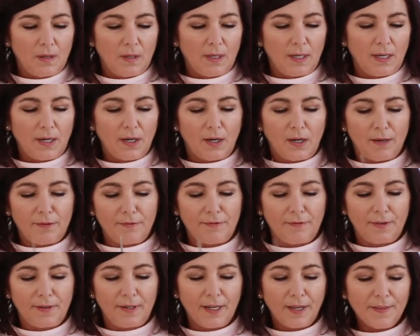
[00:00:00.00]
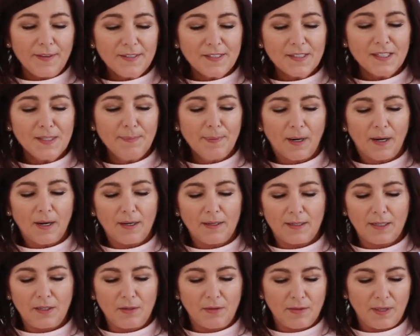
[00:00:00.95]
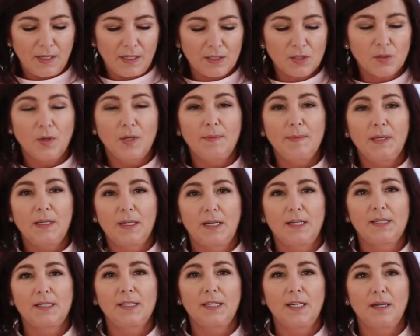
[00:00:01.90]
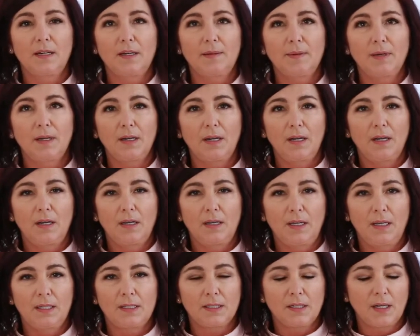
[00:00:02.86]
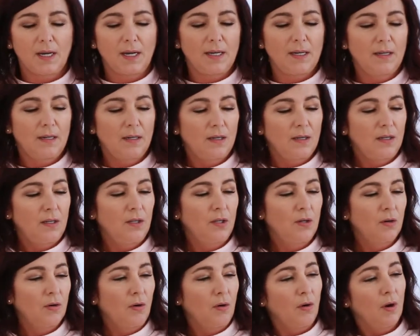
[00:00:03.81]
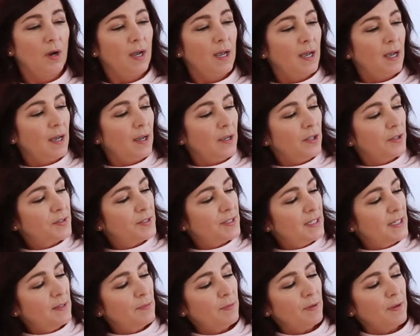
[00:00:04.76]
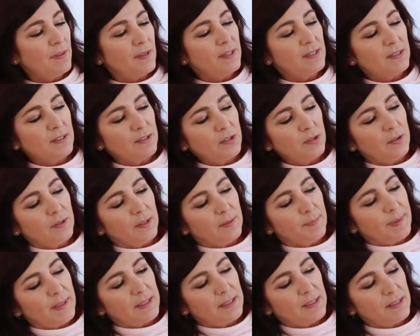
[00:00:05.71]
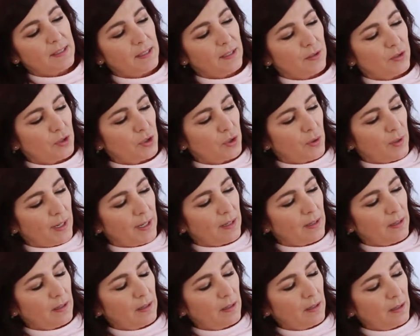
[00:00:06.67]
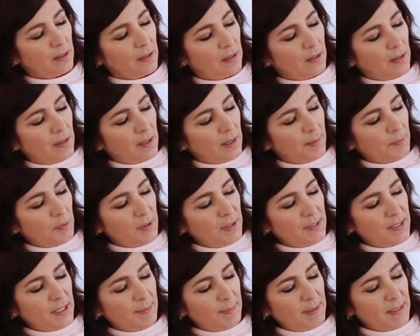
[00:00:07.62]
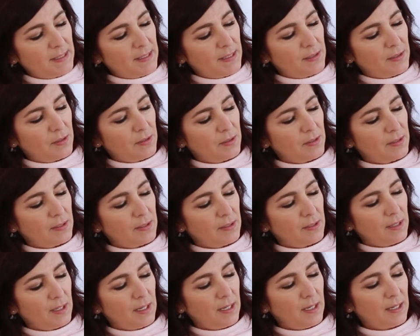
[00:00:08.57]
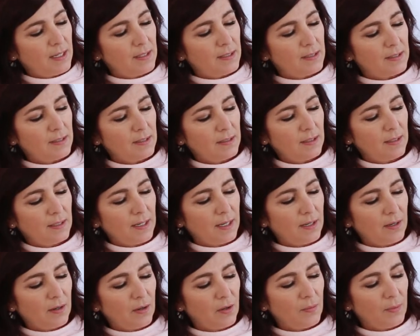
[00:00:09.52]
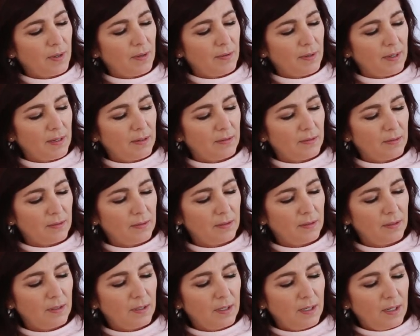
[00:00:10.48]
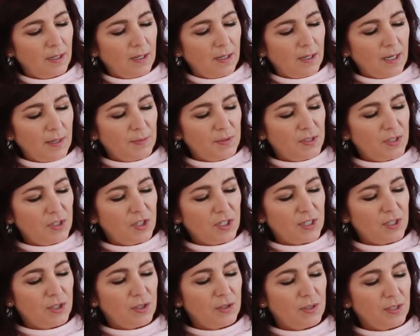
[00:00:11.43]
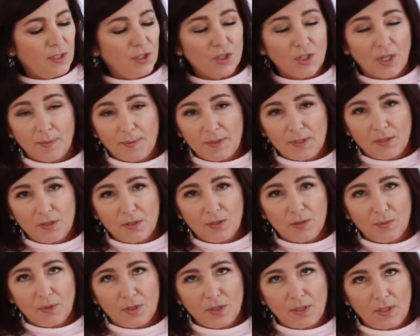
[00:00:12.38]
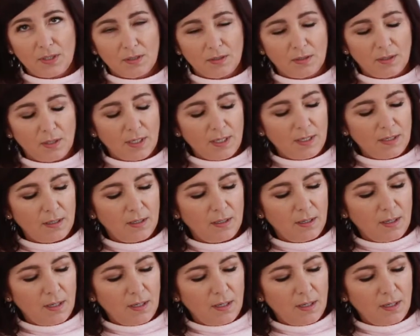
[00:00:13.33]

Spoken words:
Cut it off. Now this is the part that you think is going to be kind of scary, but it's not. You'll see where these two little pieces here join. I'm going to take my scissors and cut all the way around. I would suggest using sharp scissors, which these are not.